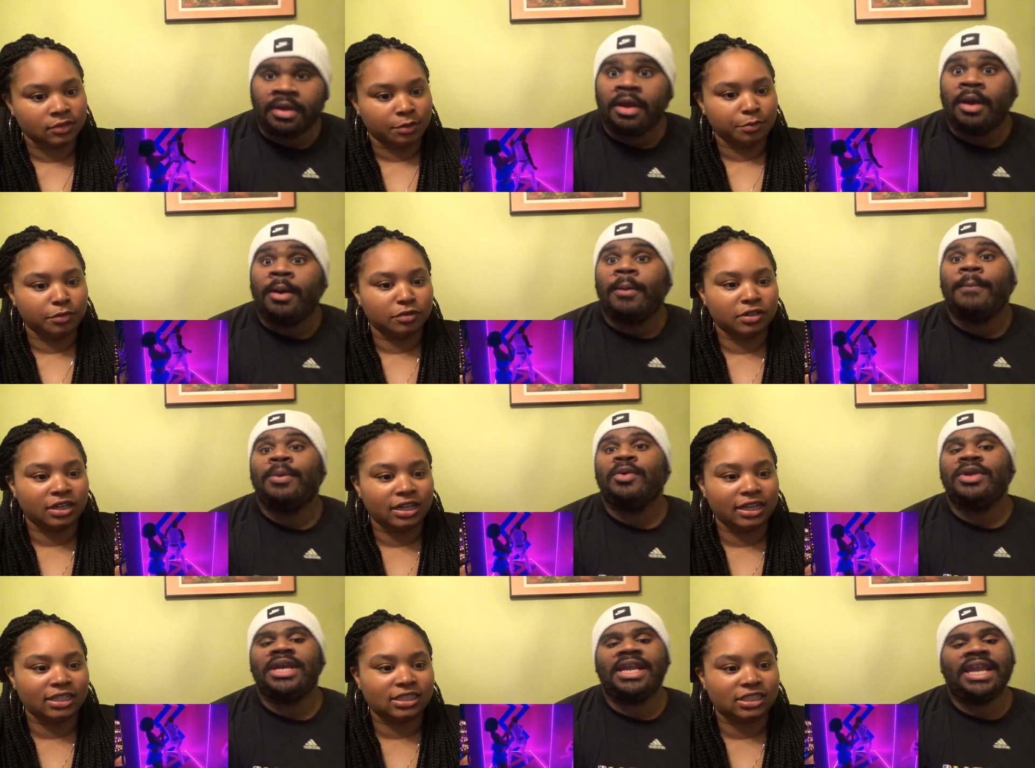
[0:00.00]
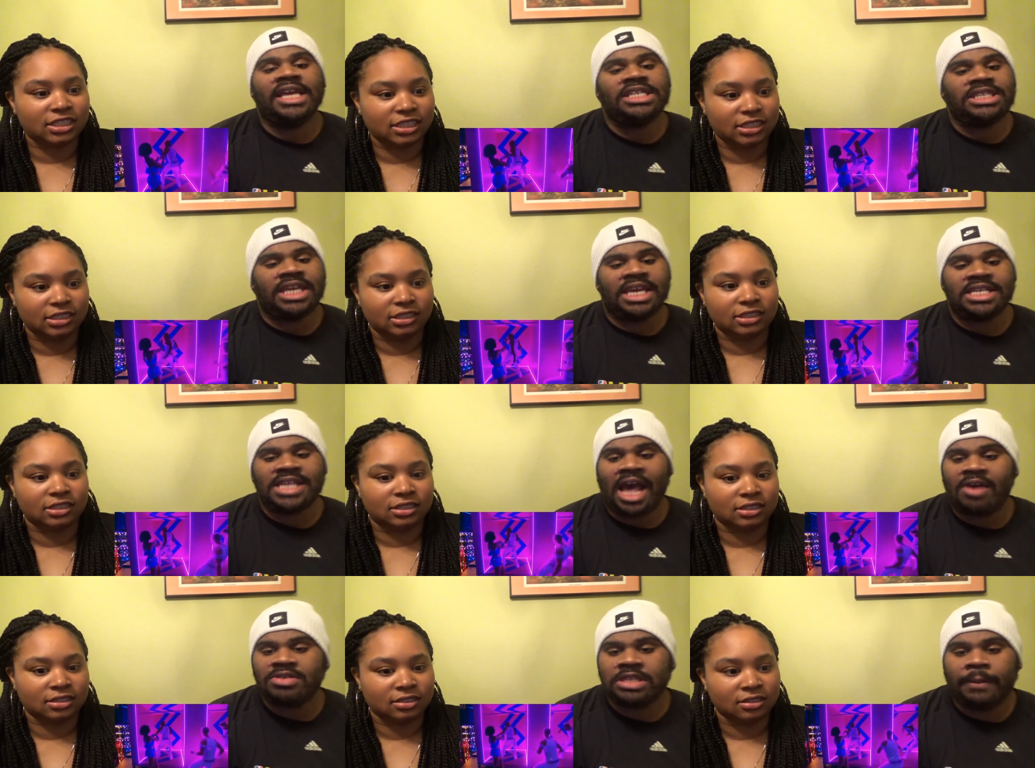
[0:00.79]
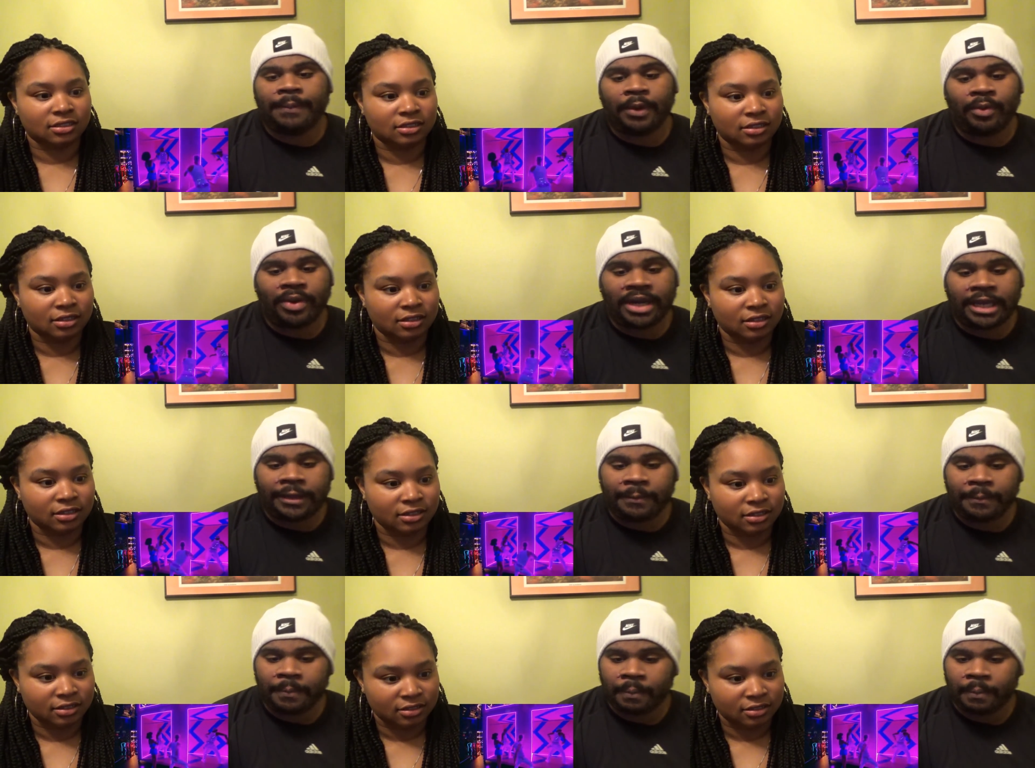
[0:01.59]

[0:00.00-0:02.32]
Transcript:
Speaker 1: Bootylicious, house of booty.